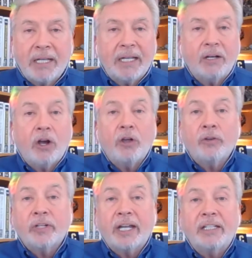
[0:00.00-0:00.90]
In
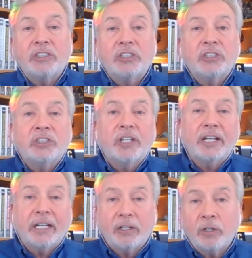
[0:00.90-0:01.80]
other cases,
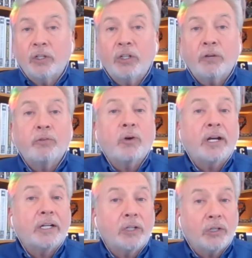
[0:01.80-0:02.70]
they get good enough
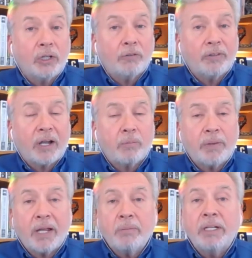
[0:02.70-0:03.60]
credit, good enough down
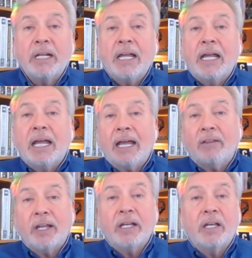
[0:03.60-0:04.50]
payment,
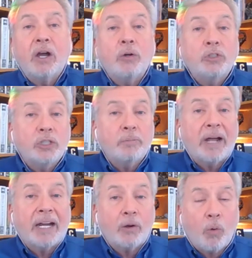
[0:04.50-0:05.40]
and they go to the
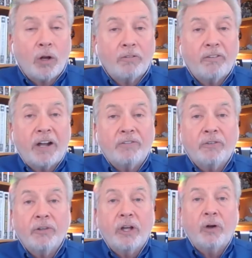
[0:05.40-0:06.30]
bank, qualify
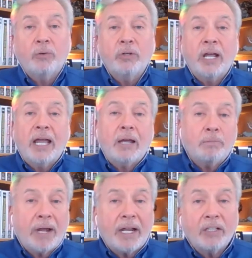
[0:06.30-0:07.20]
for a loan,
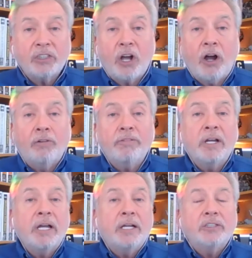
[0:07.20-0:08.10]
and pay us off.
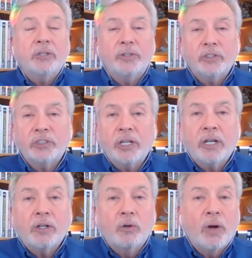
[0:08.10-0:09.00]
So there's
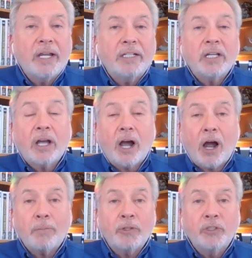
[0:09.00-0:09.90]
great
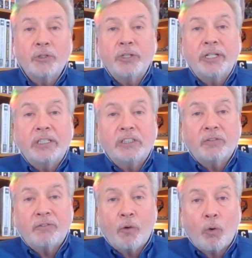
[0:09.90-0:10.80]
opportunities
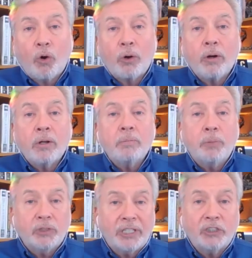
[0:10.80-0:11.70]
for
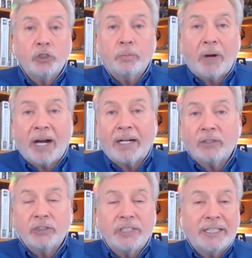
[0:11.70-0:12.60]
potential
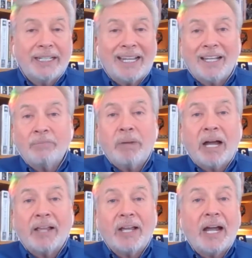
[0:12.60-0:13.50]
buyers that can't
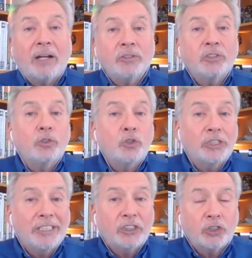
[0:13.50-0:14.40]
buy the house the
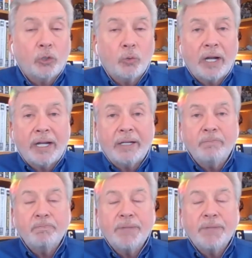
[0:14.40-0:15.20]
traditional way.